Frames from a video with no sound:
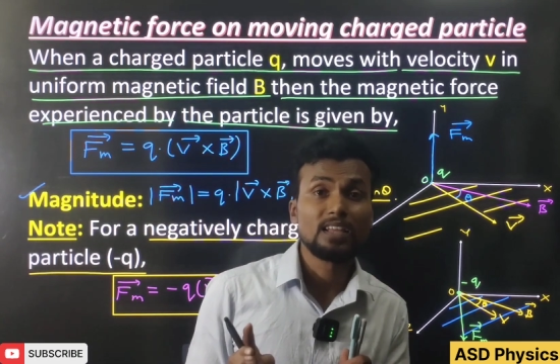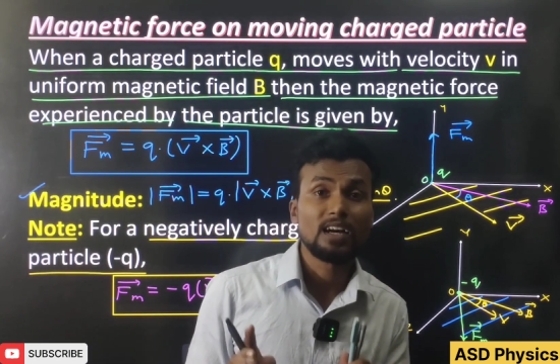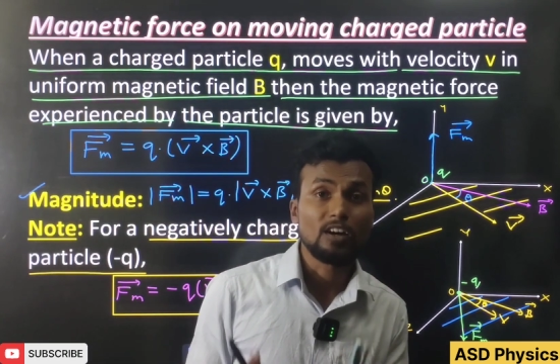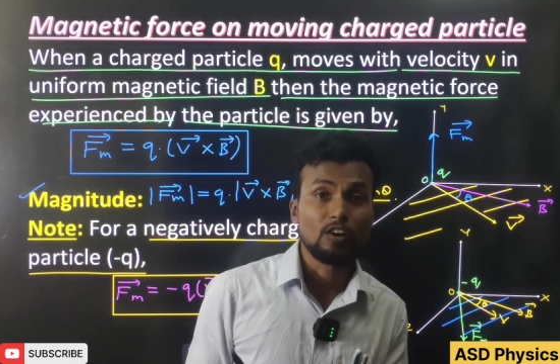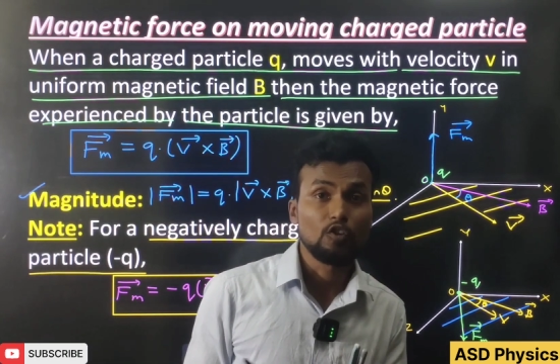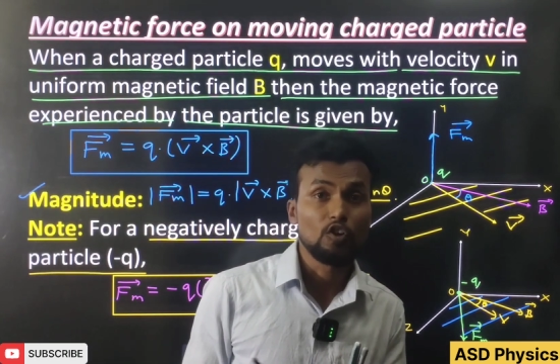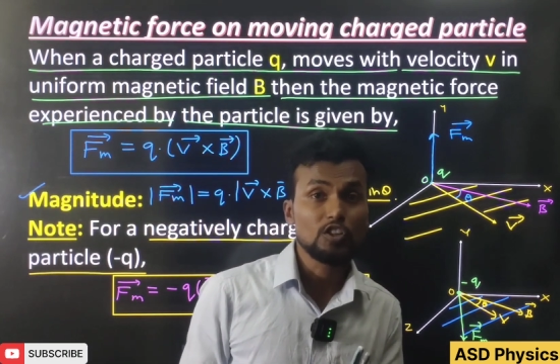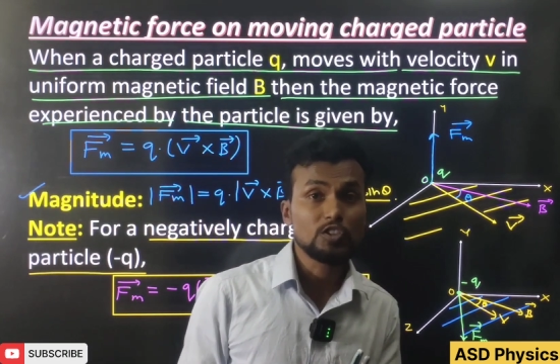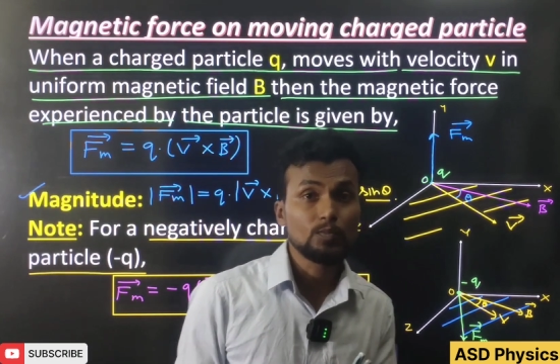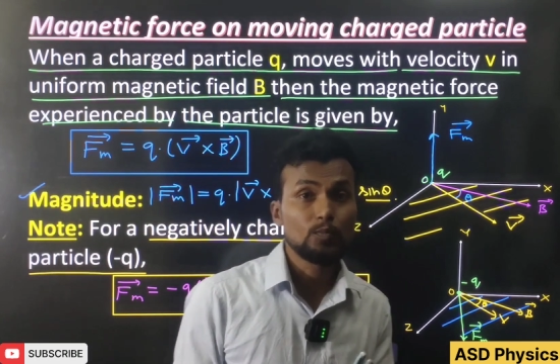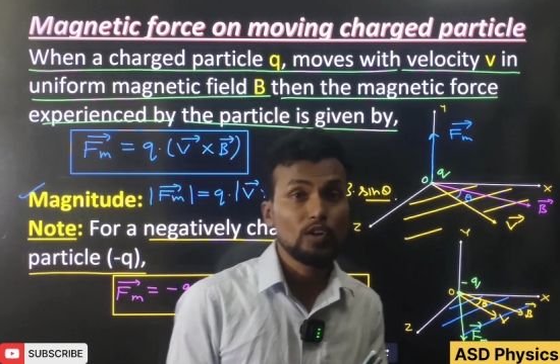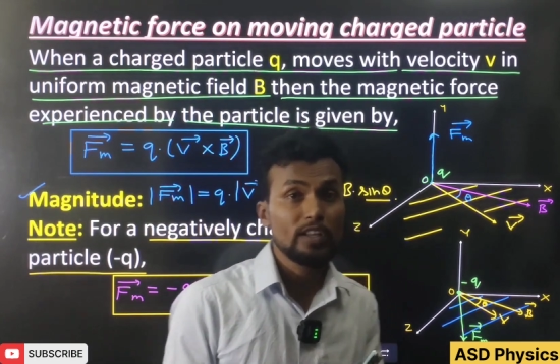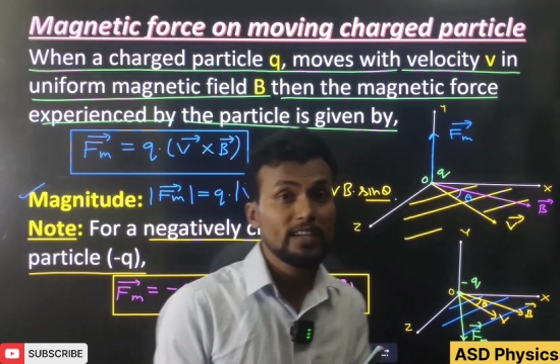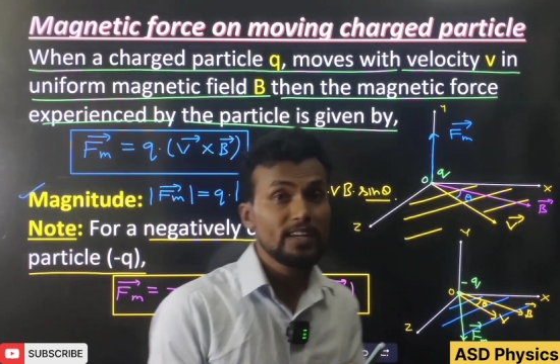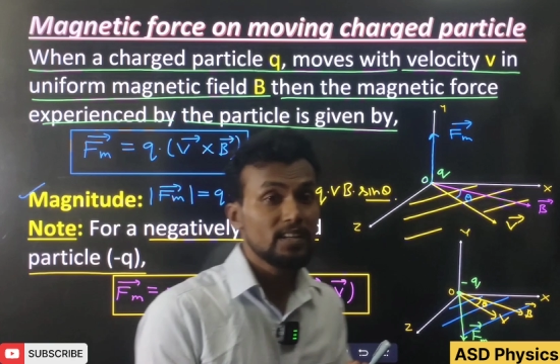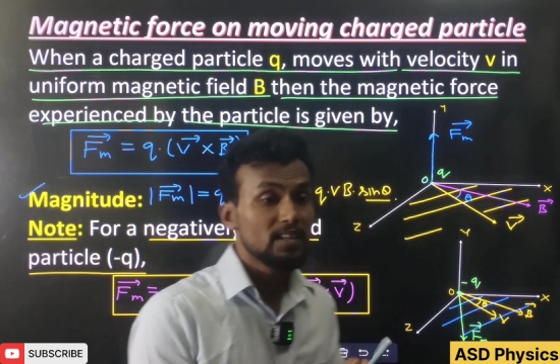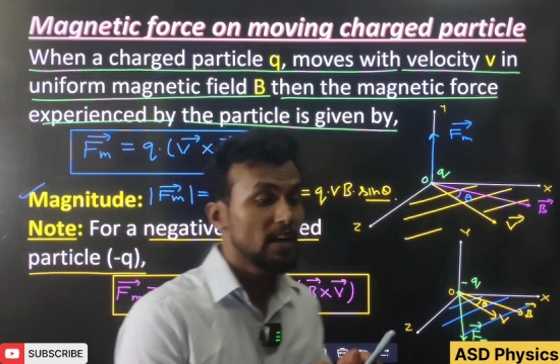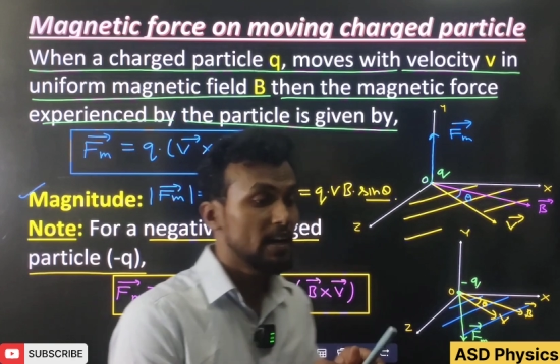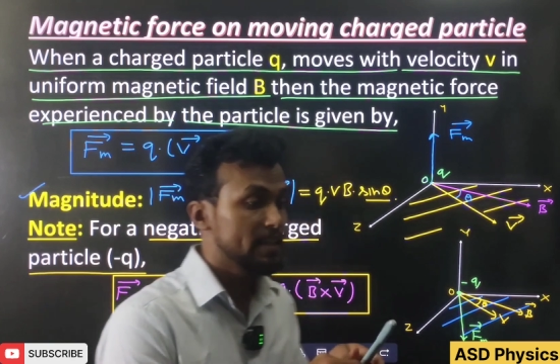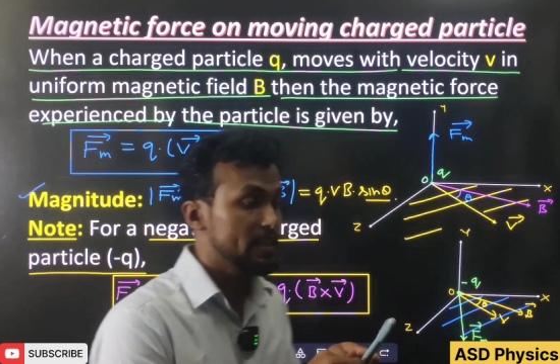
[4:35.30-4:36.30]
the cross
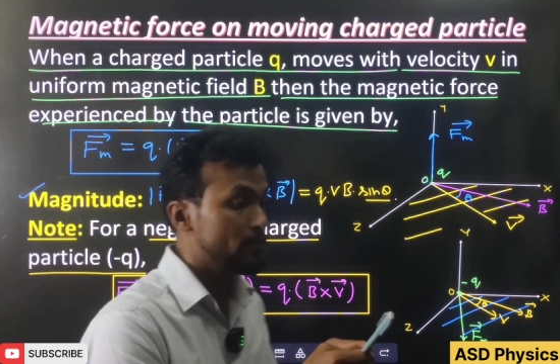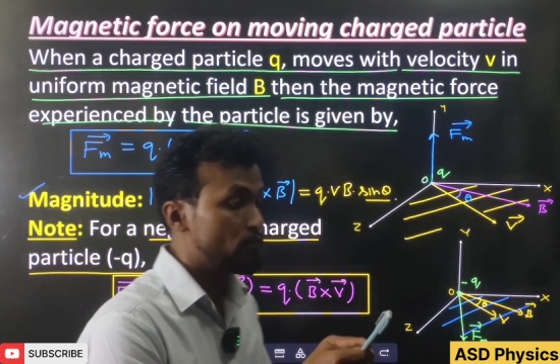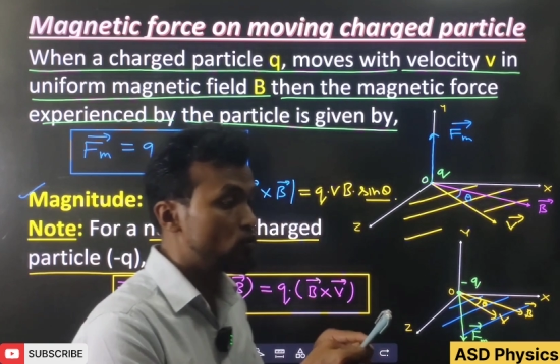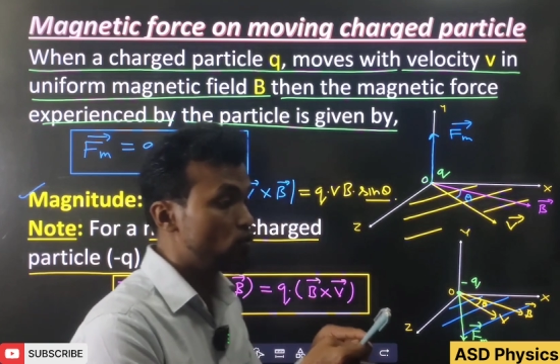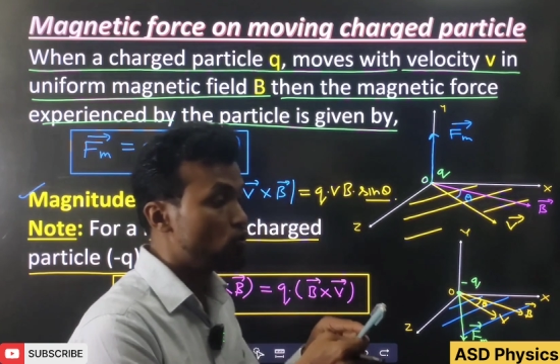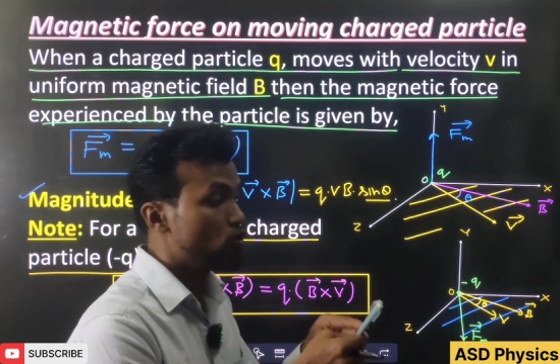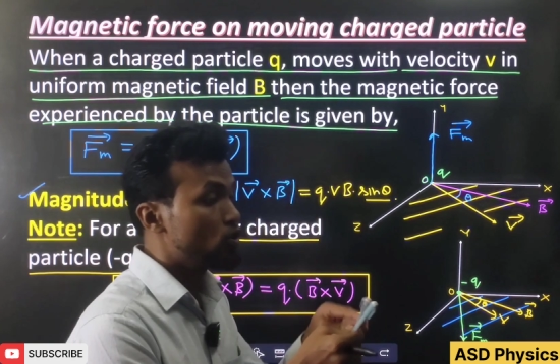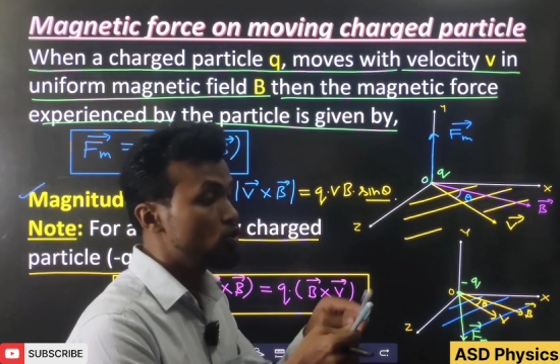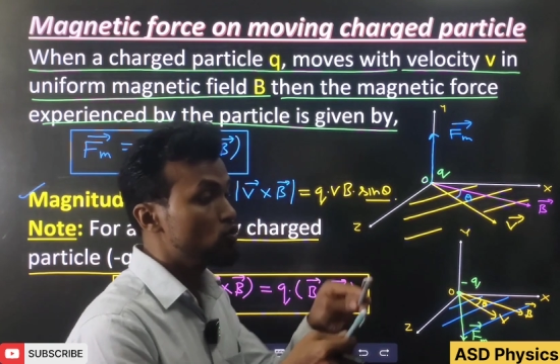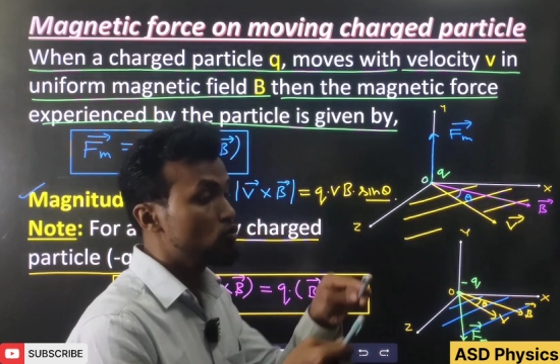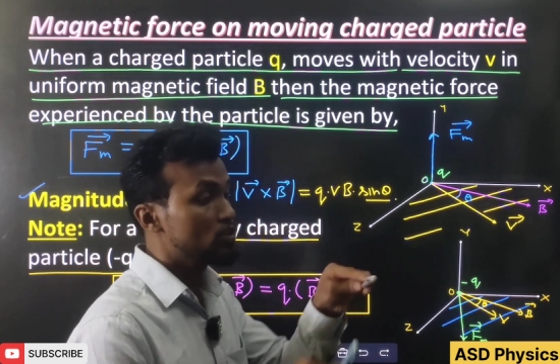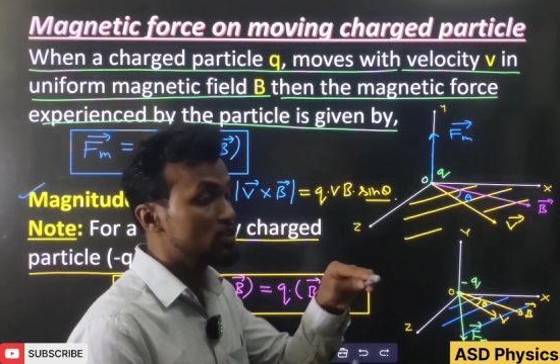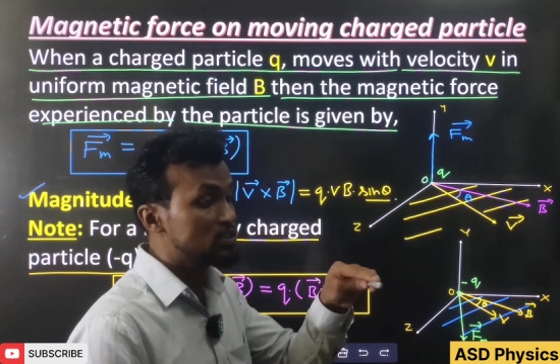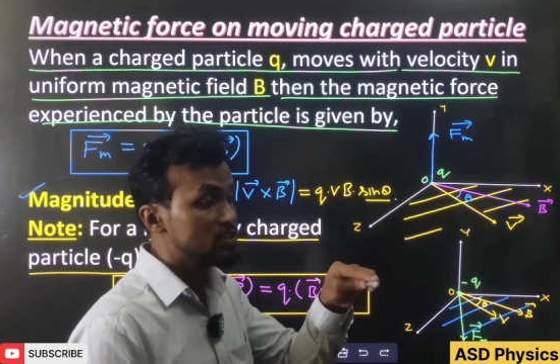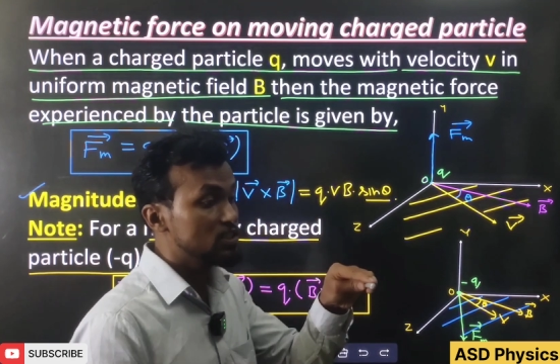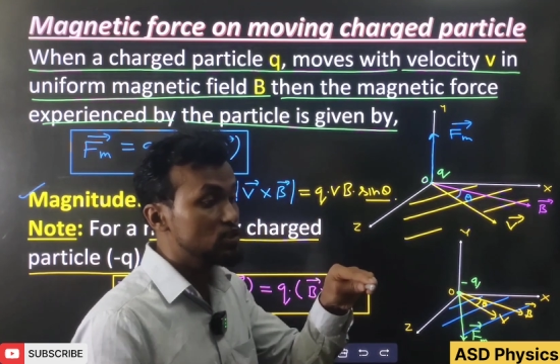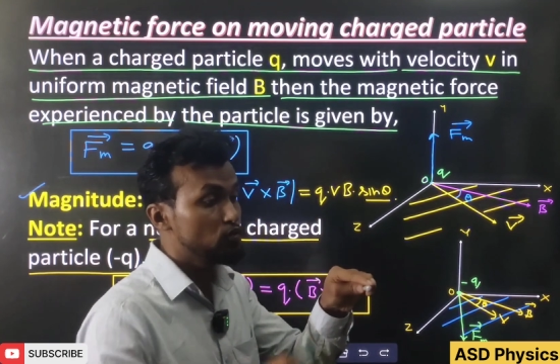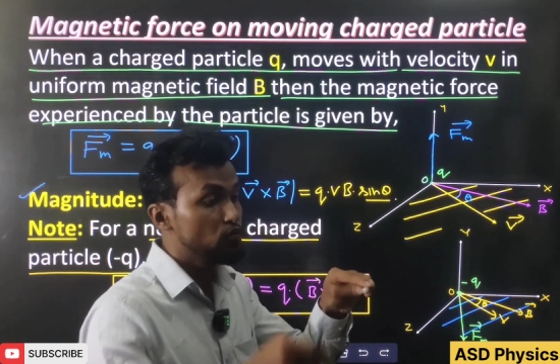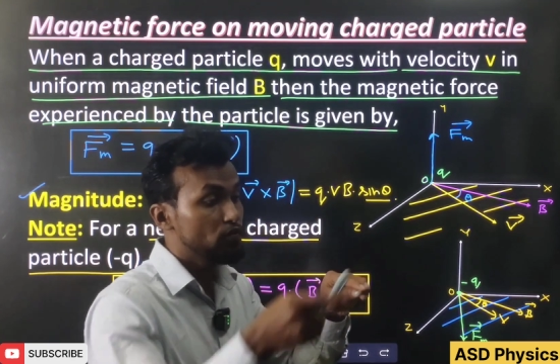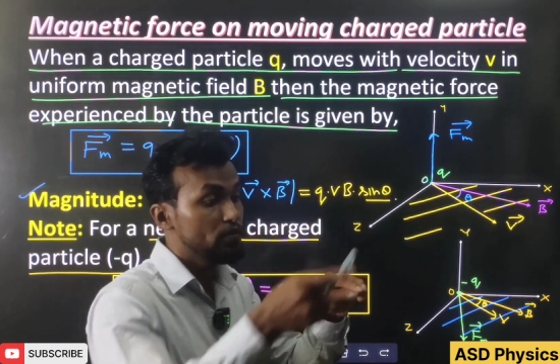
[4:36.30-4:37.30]
product, I have told you
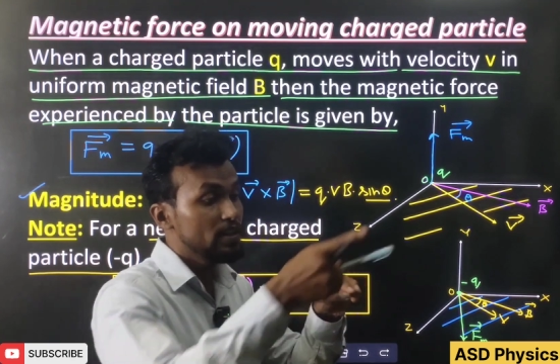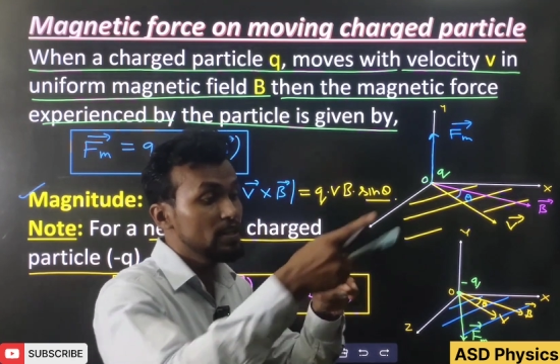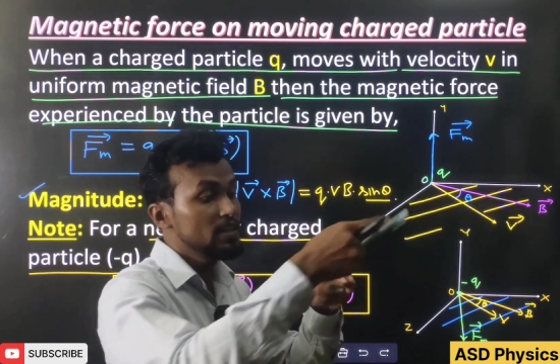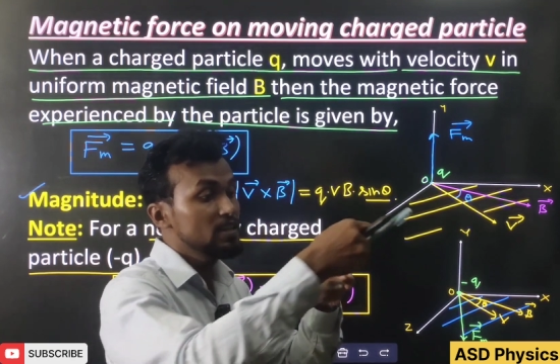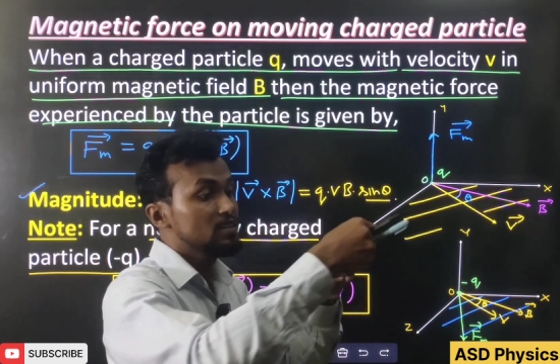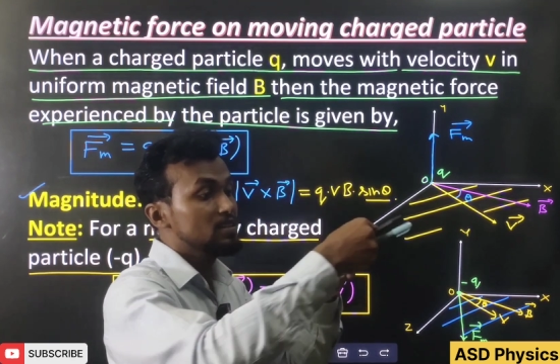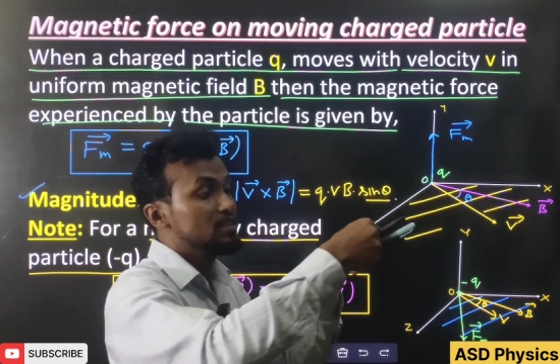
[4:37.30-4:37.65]
this is V,